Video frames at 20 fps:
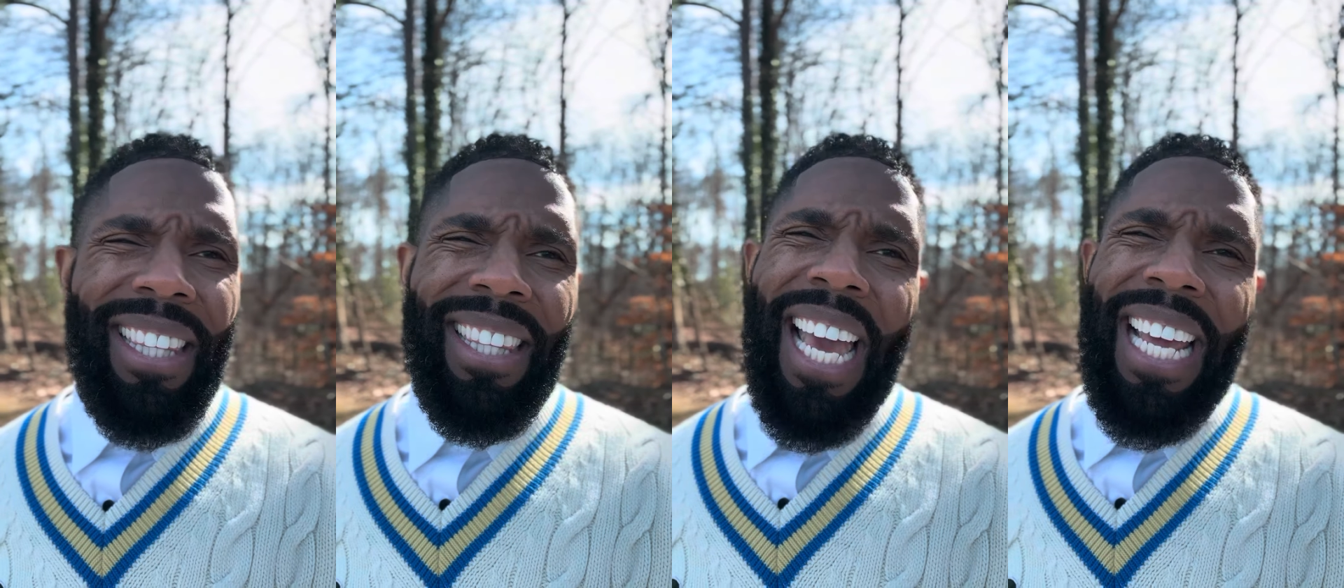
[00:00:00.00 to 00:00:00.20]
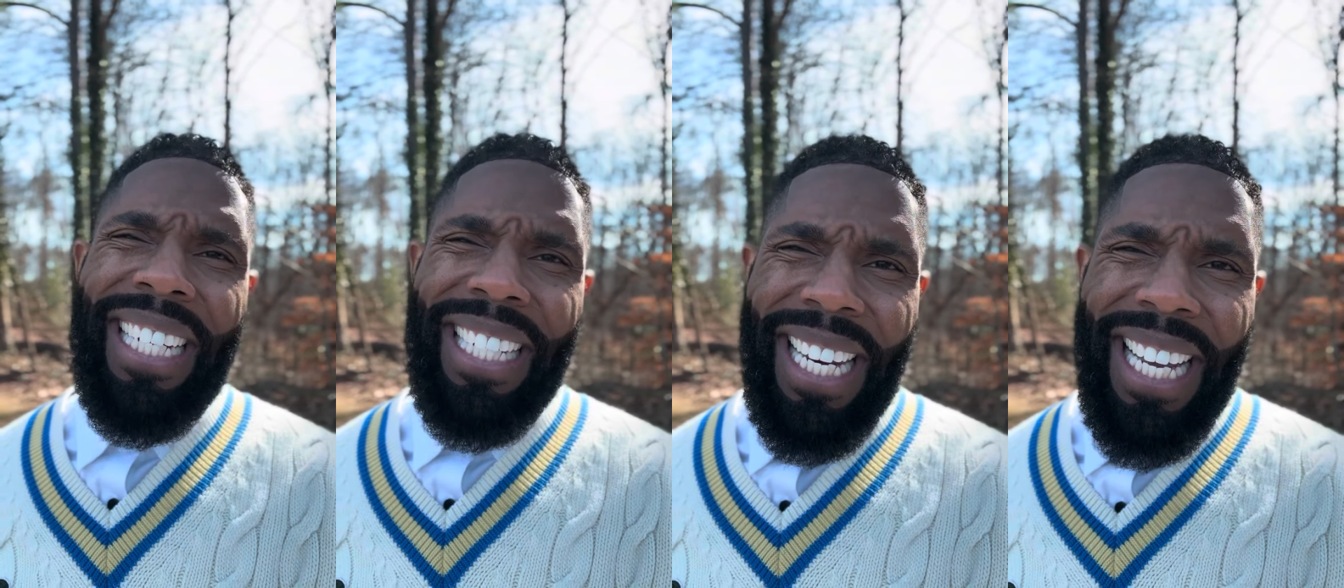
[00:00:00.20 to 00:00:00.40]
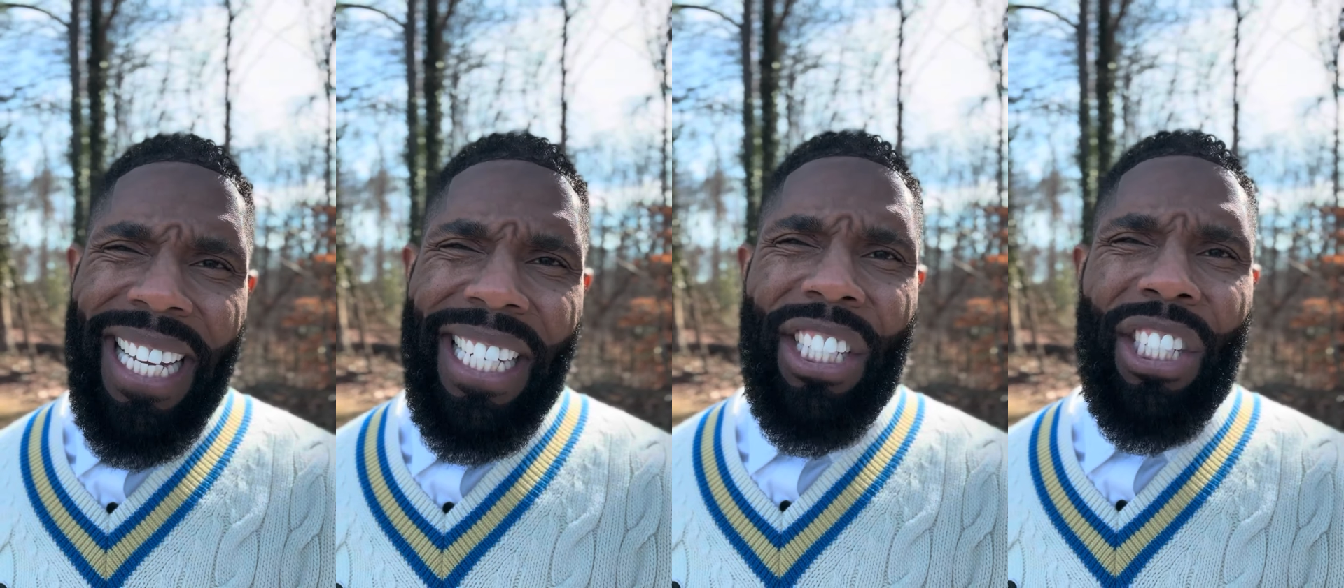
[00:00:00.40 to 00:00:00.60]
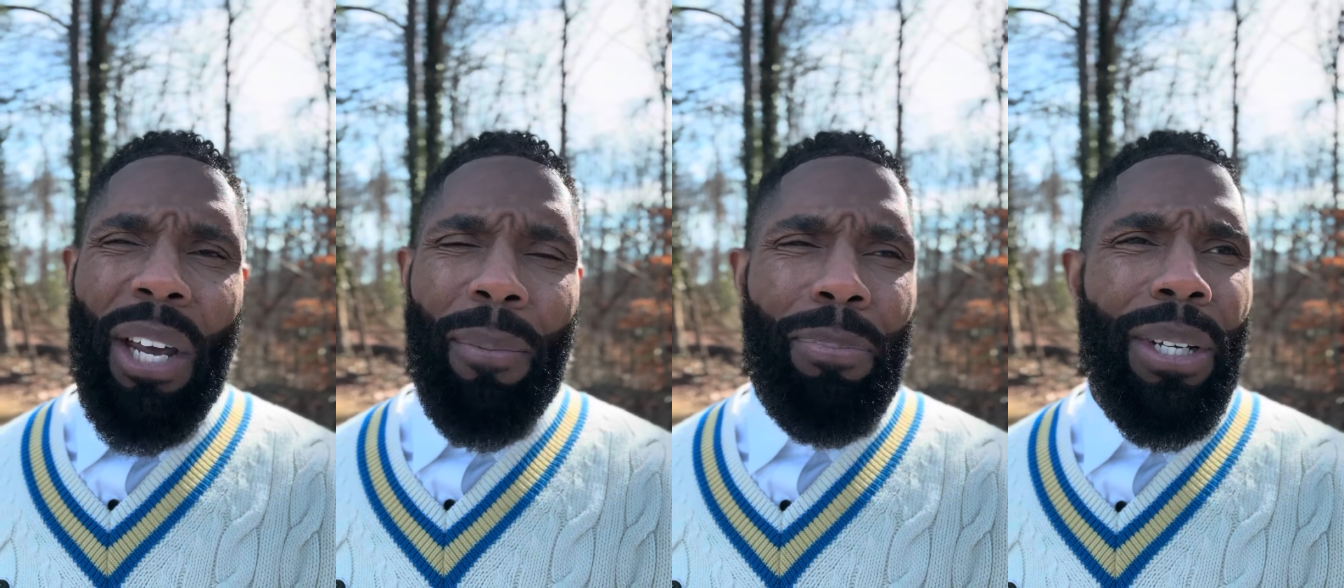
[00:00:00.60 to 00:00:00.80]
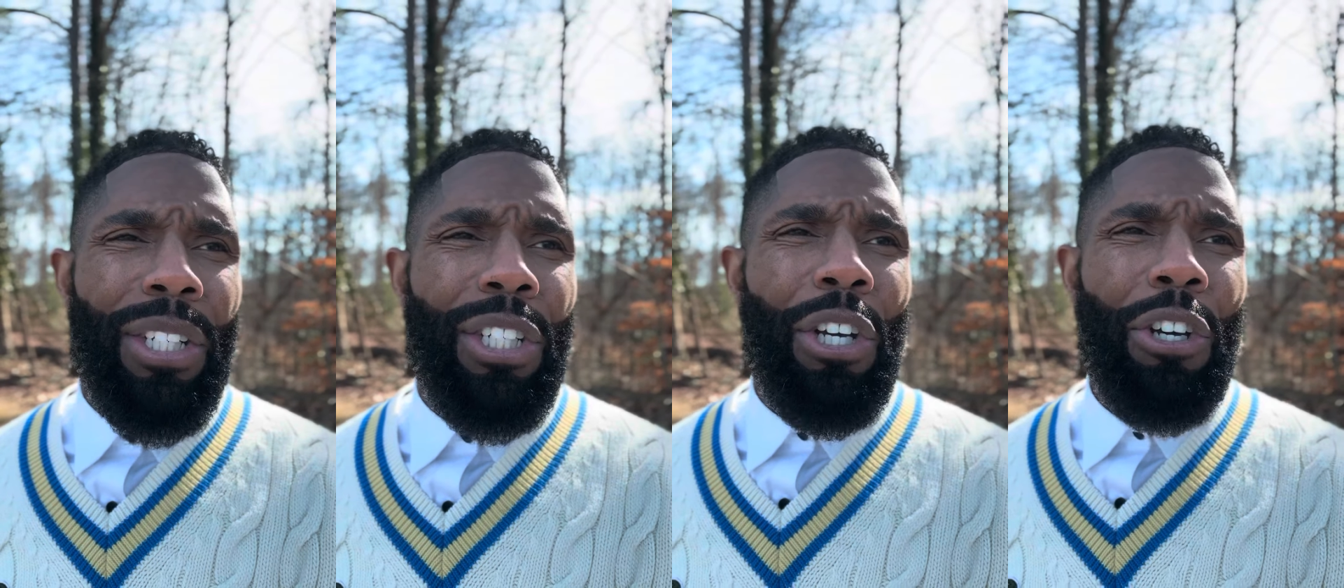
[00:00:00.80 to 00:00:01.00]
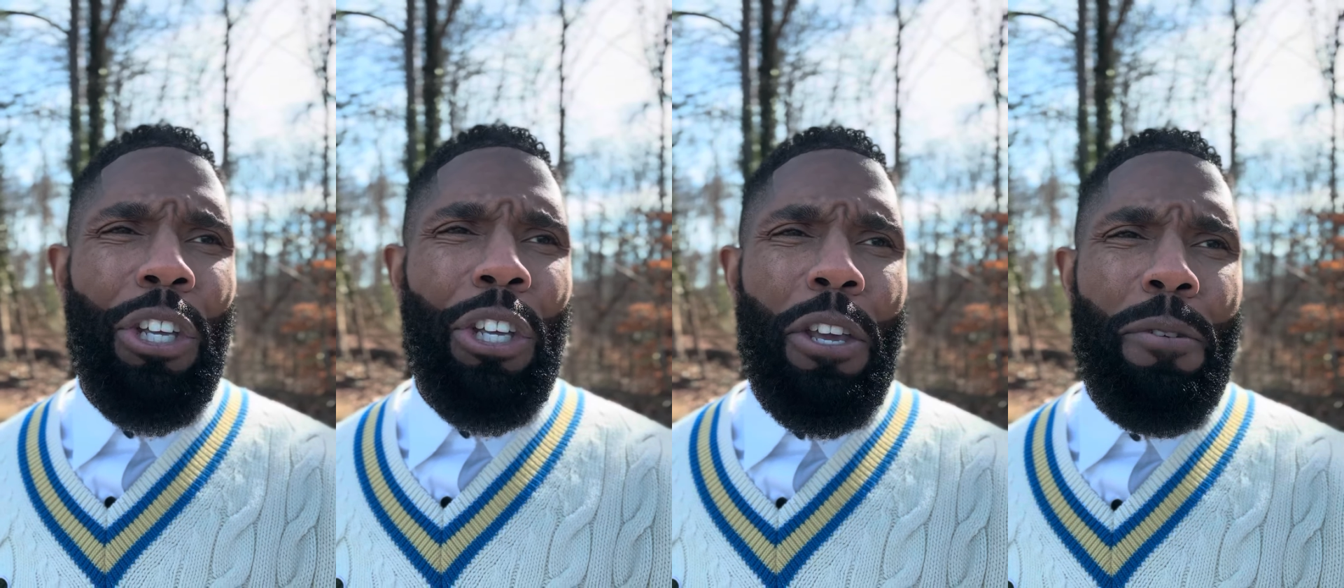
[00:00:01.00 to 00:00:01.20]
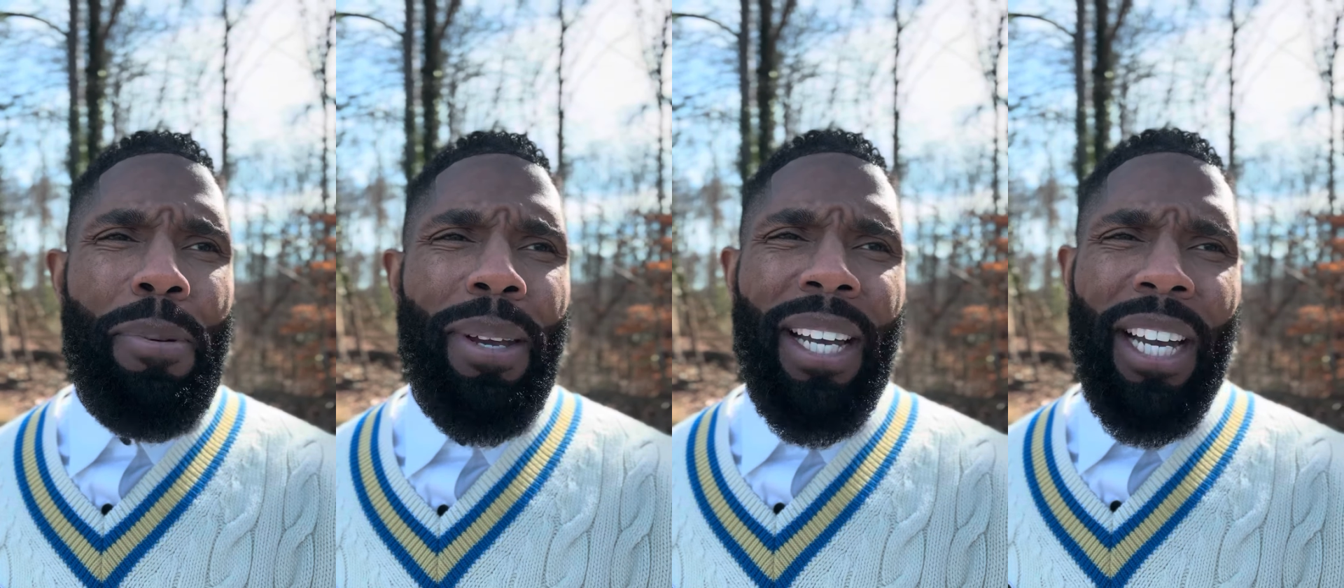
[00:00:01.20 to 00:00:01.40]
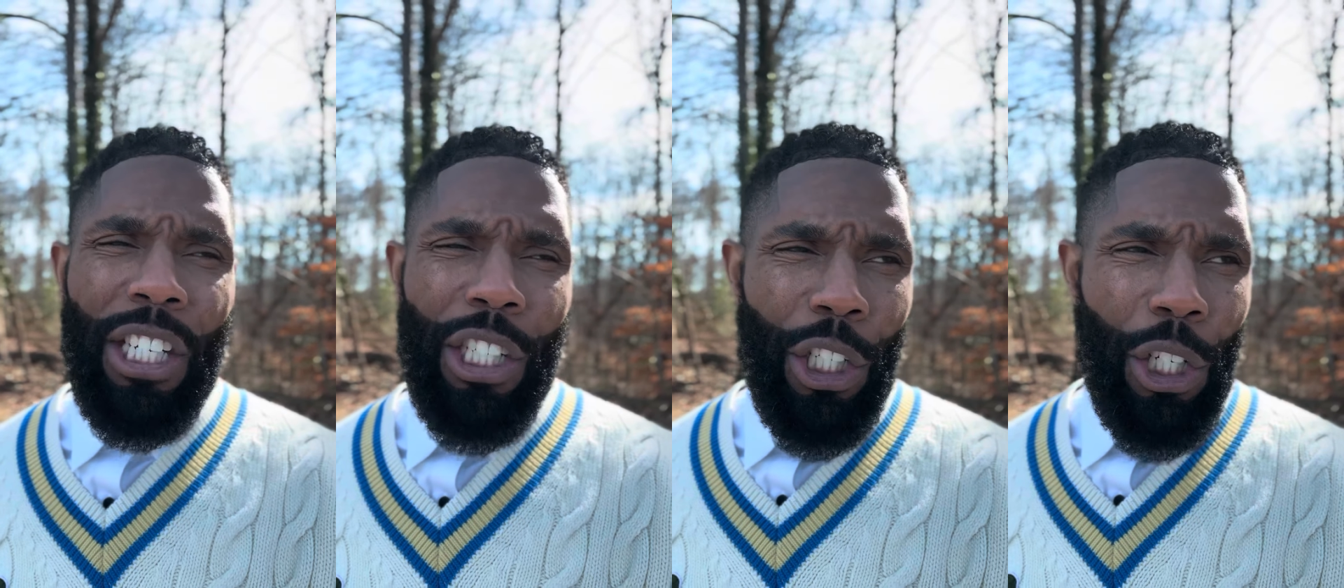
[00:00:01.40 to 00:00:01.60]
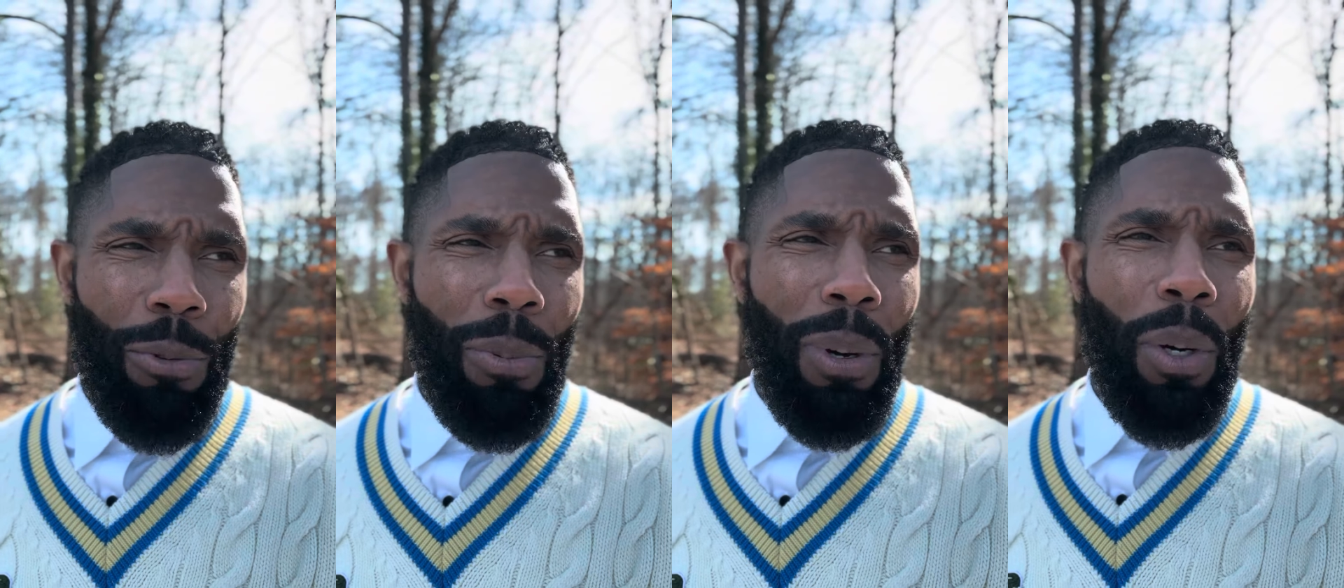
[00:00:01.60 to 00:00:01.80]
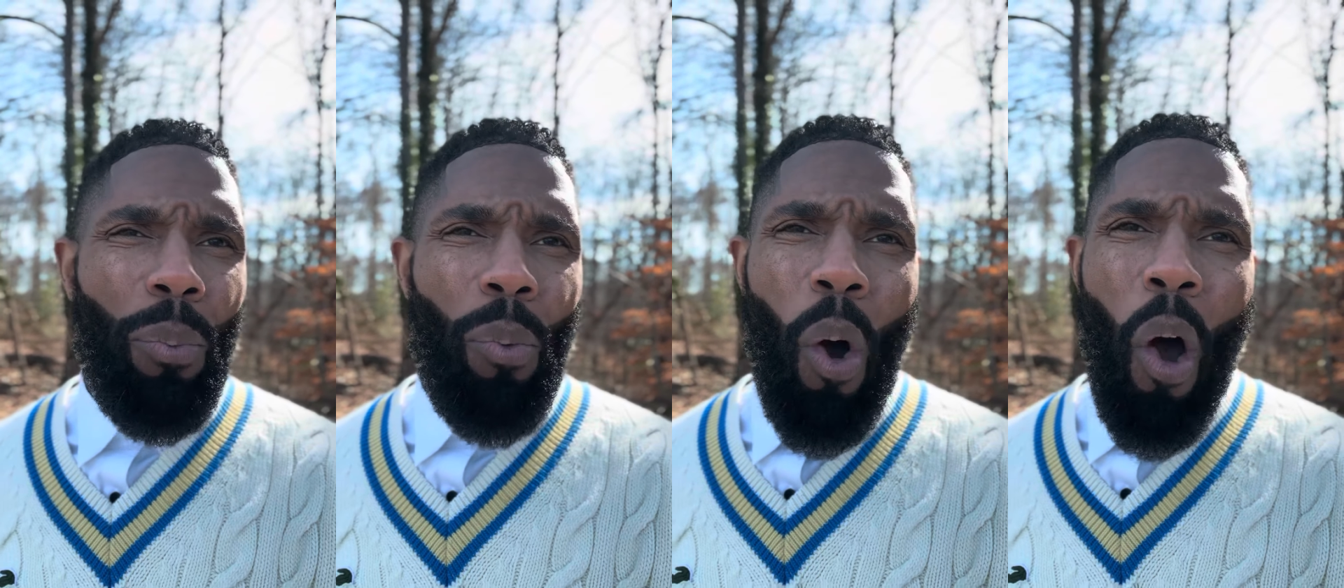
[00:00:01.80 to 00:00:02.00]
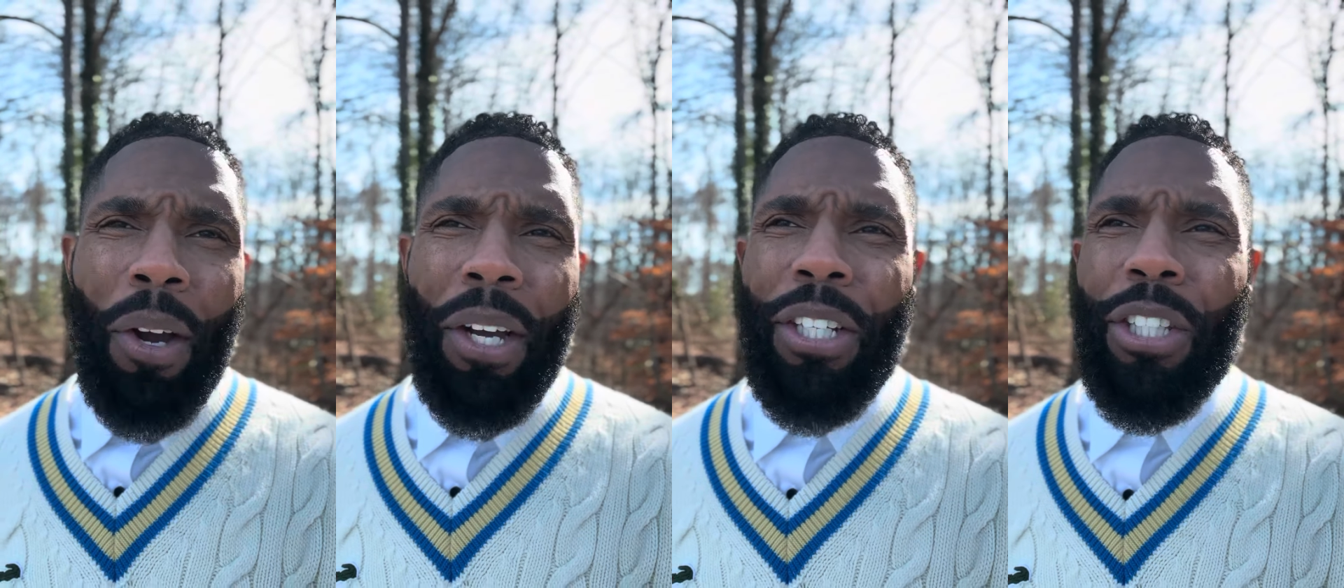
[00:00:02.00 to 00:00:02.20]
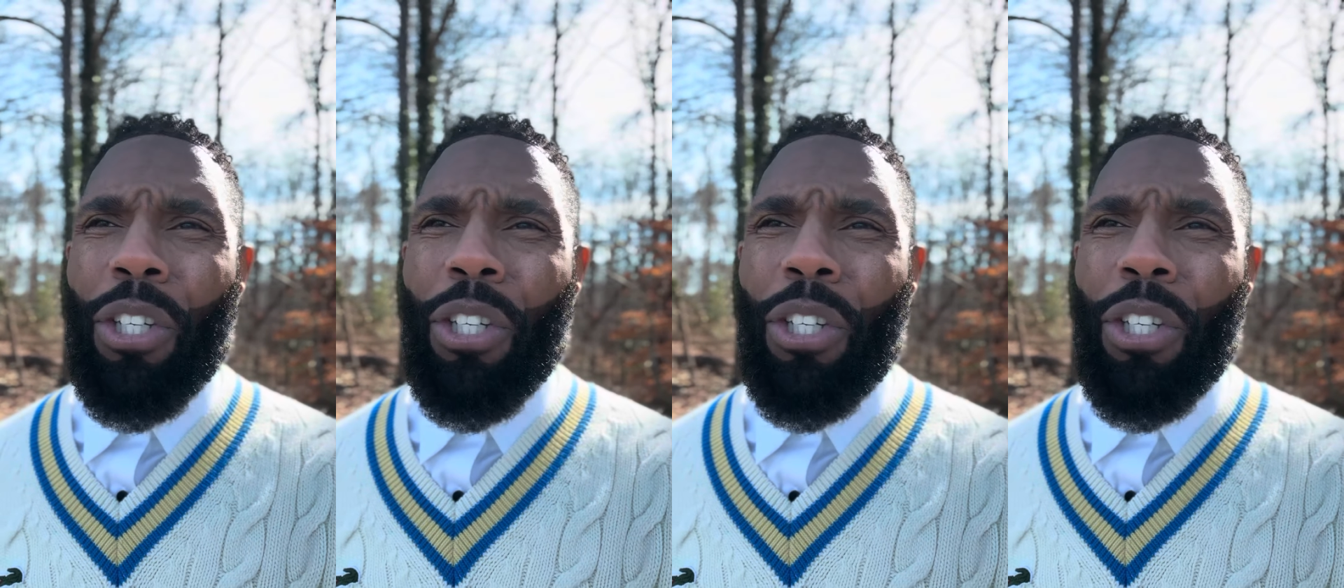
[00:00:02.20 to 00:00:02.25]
that did something to you because you would walk